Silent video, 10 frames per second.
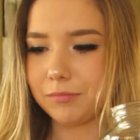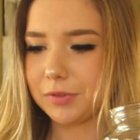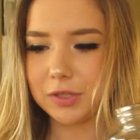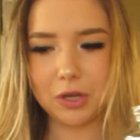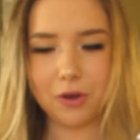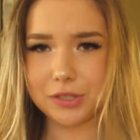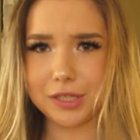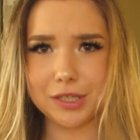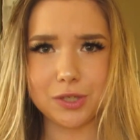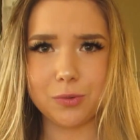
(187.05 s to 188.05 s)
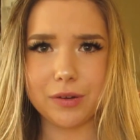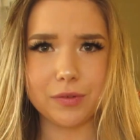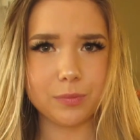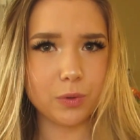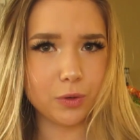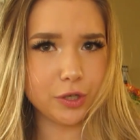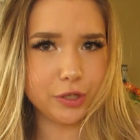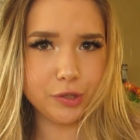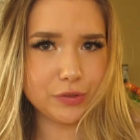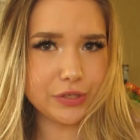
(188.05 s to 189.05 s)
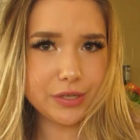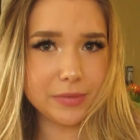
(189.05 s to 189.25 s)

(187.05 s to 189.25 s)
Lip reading: sauce it into whatever bowl you're using to